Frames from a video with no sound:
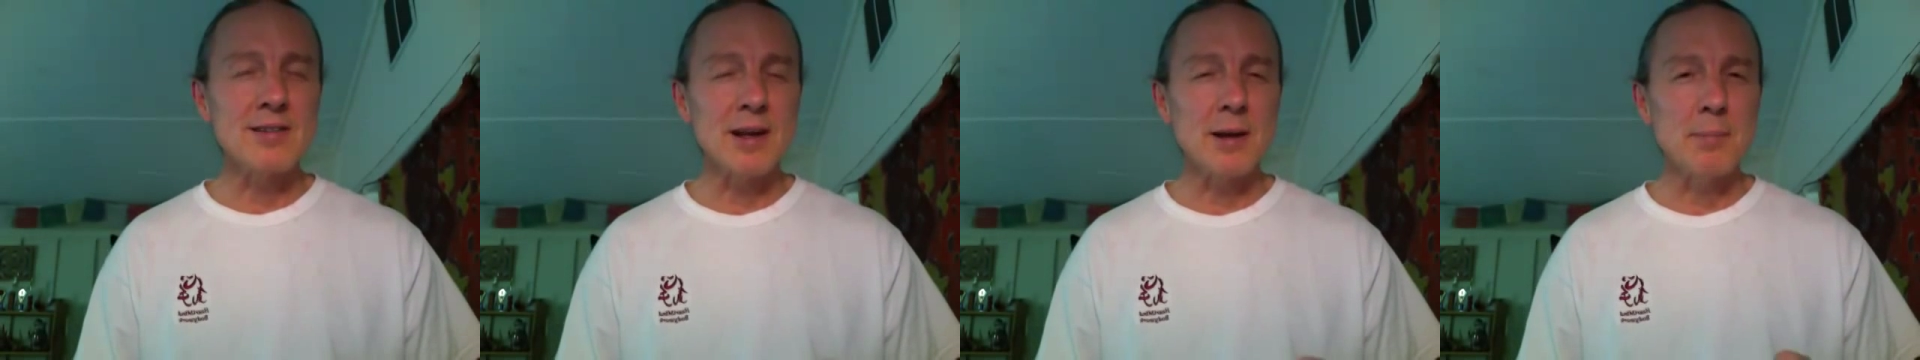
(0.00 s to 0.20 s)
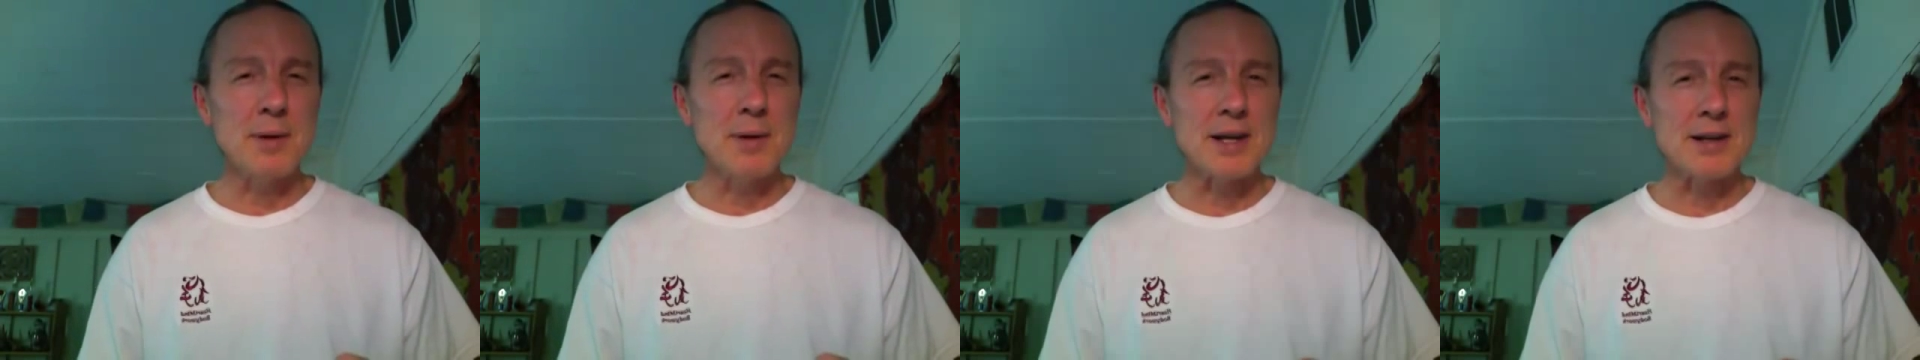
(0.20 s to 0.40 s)

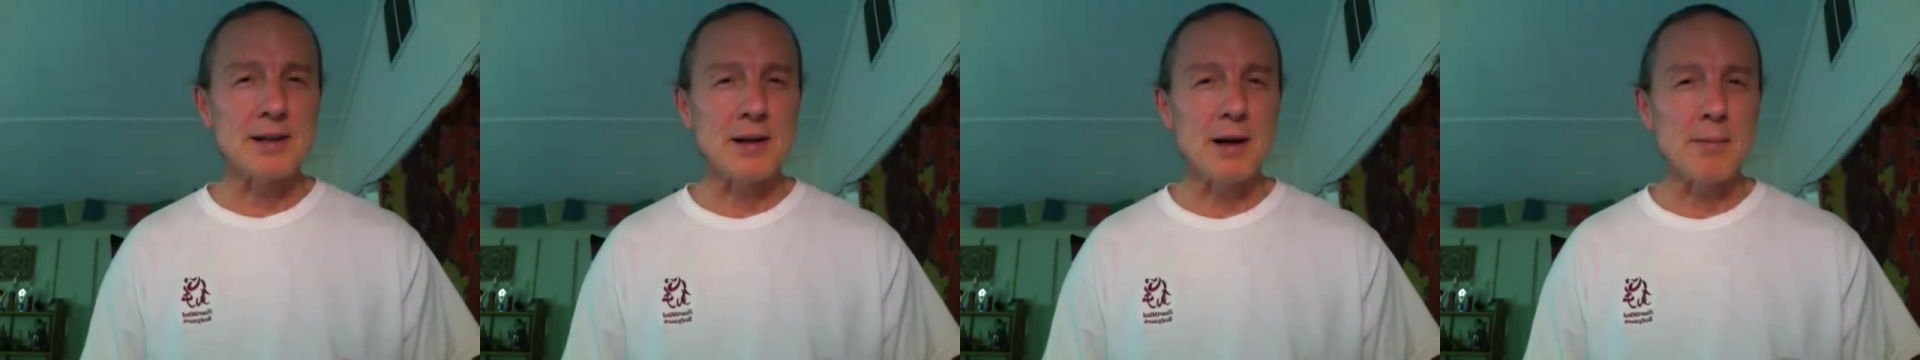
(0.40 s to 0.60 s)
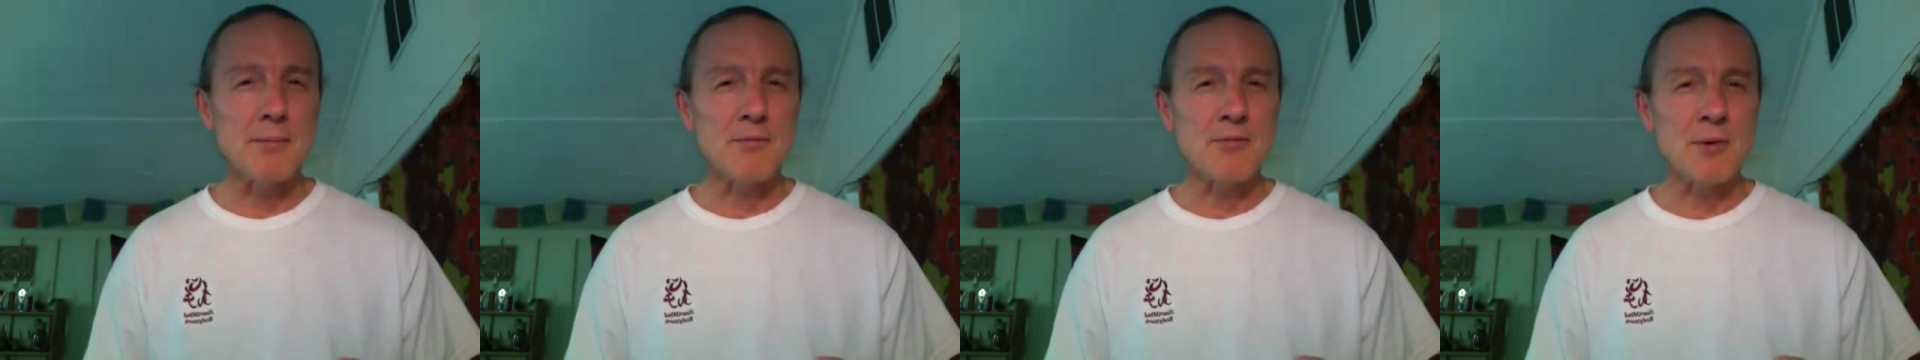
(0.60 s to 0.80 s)
I picked
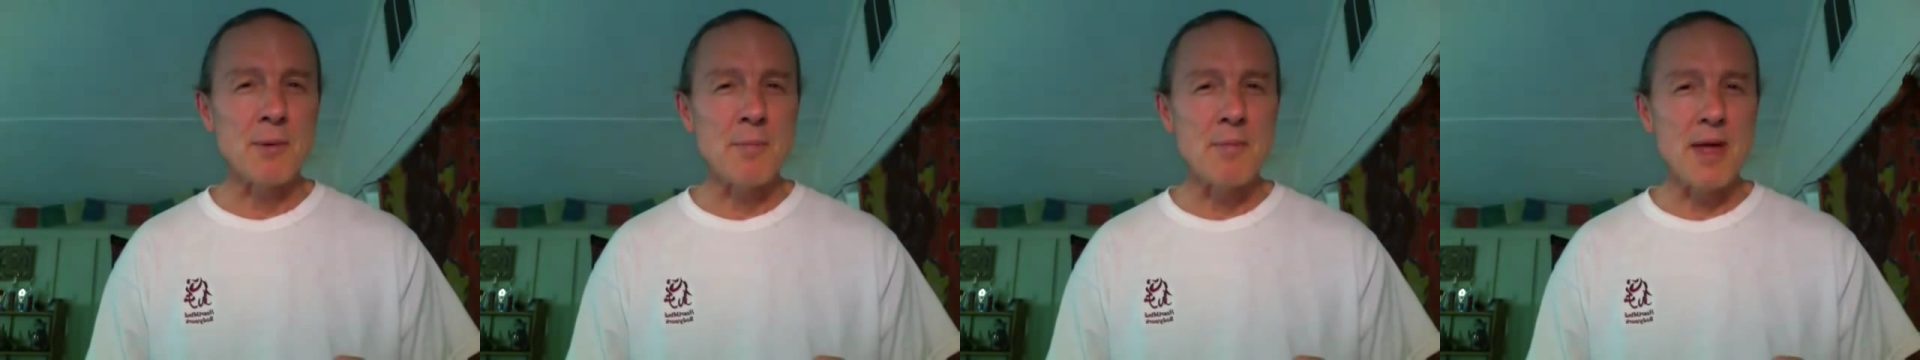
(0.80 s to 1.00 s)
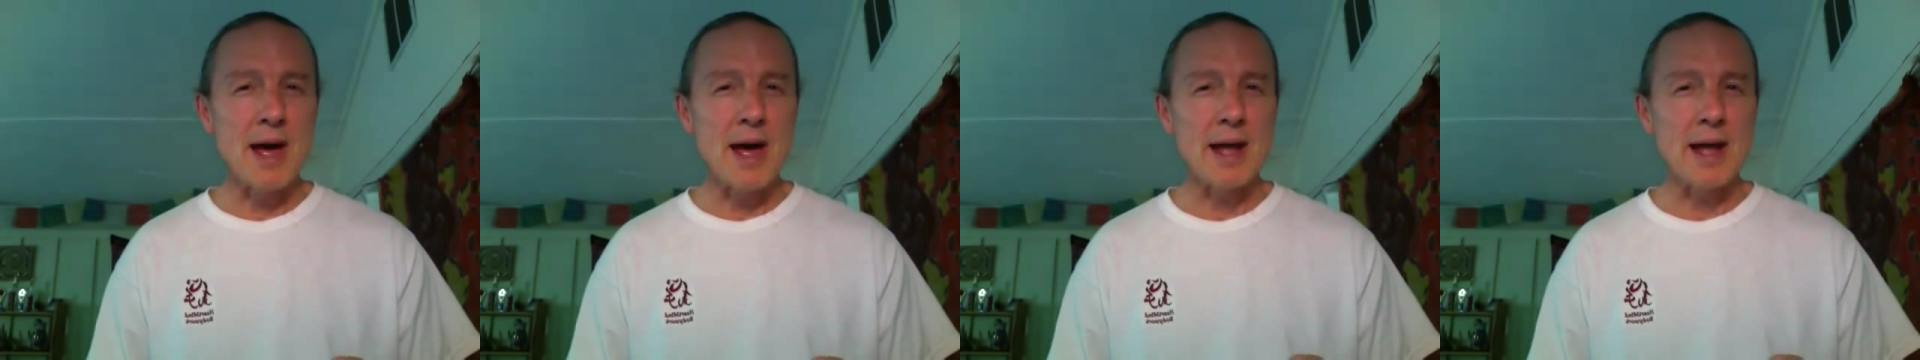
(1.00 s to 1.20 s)
up
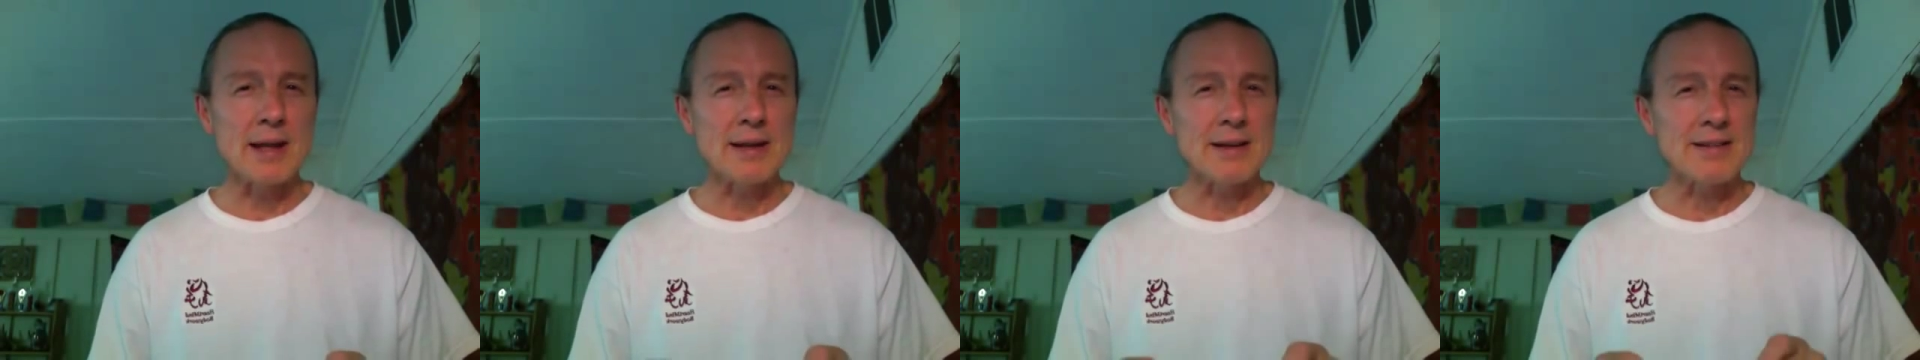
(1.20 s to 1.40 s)
from that